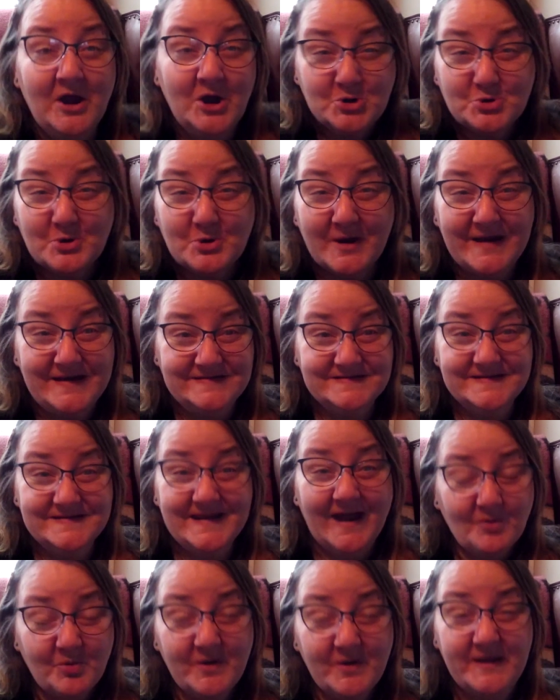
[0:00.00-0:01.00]
great,
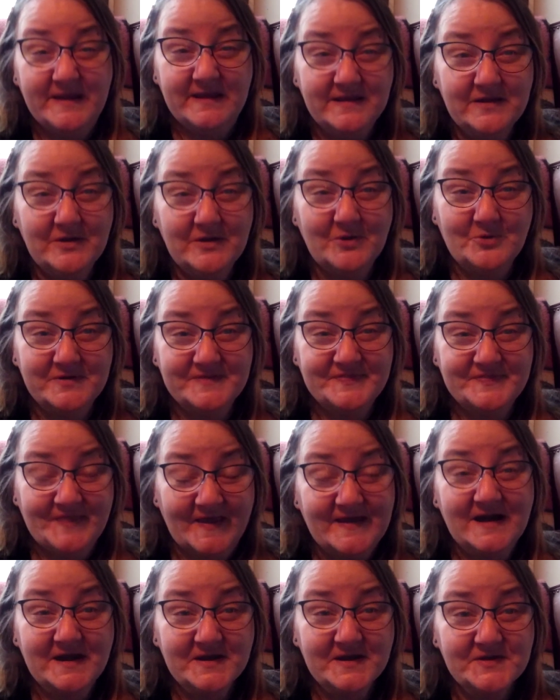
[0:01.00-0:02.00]
now we can go get
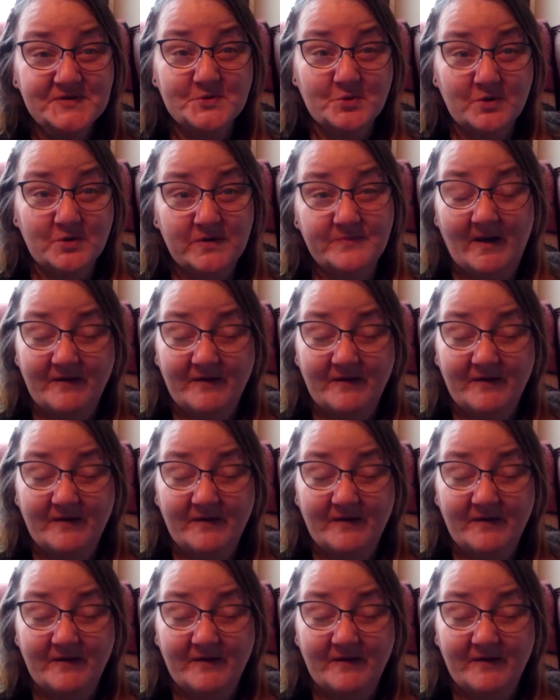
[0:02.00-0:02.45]
that ice cream.